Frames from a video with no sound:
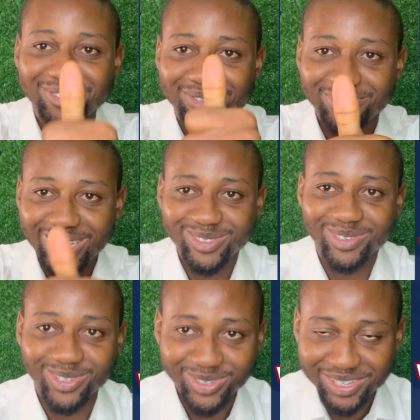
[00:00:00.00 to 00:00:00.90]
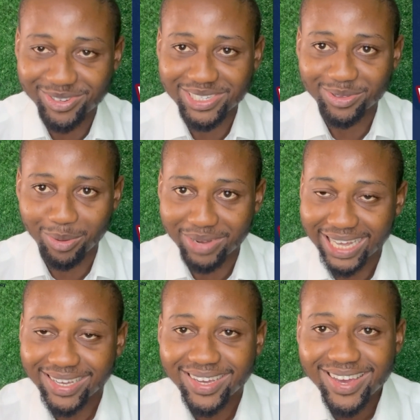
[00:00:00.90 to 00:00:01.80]
don't forget to also give us a thumb
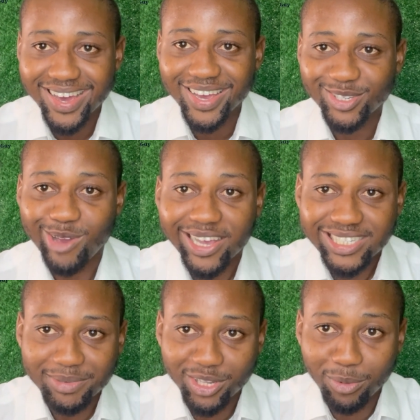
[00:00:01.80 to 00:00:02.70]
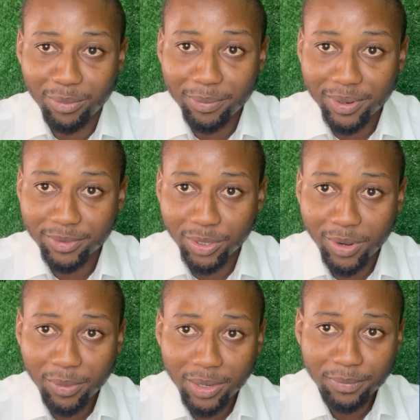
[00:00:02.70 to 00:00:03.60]
like. So asking me number
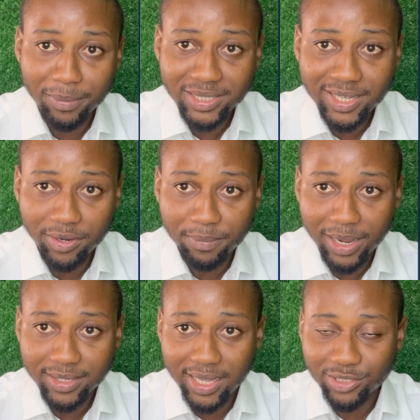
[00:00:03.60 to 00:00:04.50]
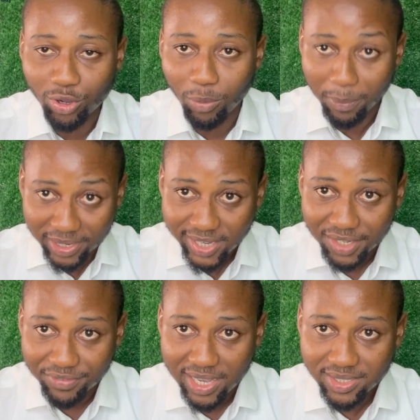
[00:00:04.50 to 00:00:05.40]
one property guy on the planet, your property
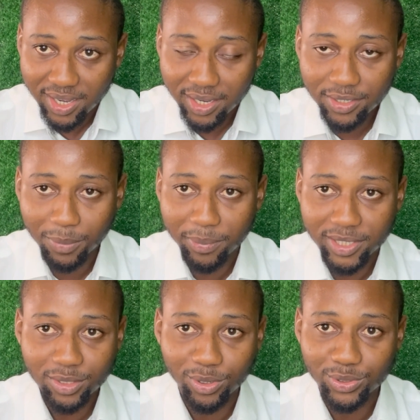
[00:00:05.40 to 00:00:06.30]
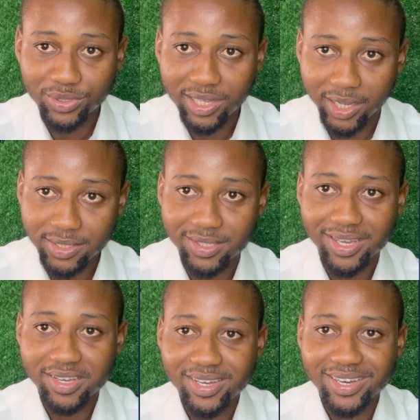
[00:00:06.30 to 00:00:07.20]
advisor, your property consultant,
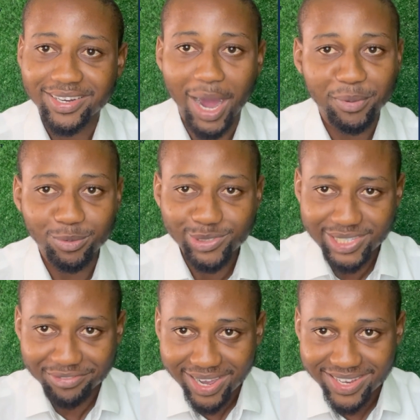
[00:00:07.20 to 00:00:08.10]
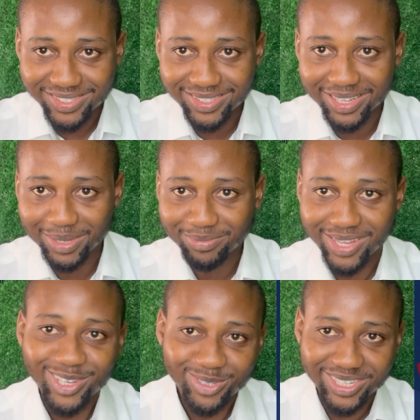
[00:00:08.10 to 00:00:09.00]
Rabi Mustafa is the name.
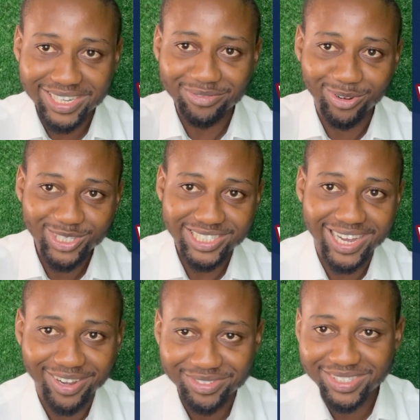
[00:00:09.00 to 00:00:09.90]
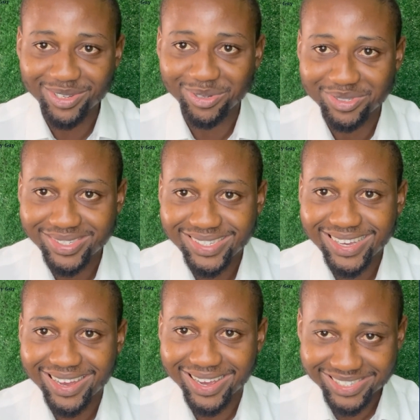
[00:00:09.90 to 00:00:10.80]
Thanks once again for watching our videos,
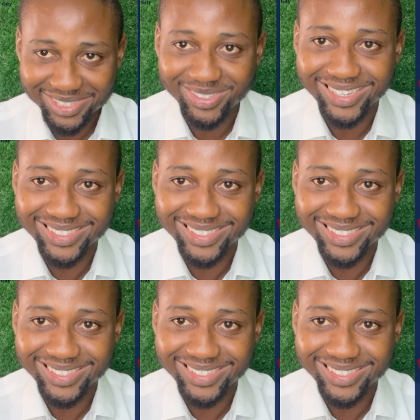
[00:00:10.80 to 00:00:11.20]
and see you next